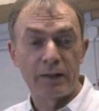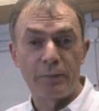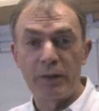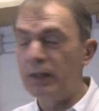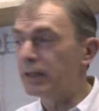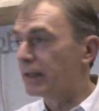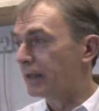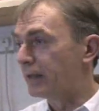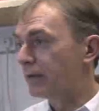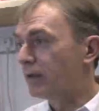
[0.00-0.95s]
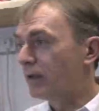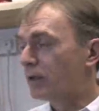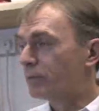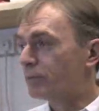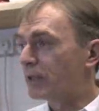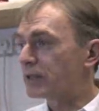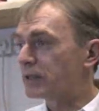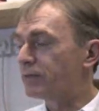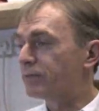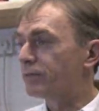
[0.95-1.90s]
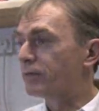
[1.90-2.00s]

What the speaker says: coming in there must have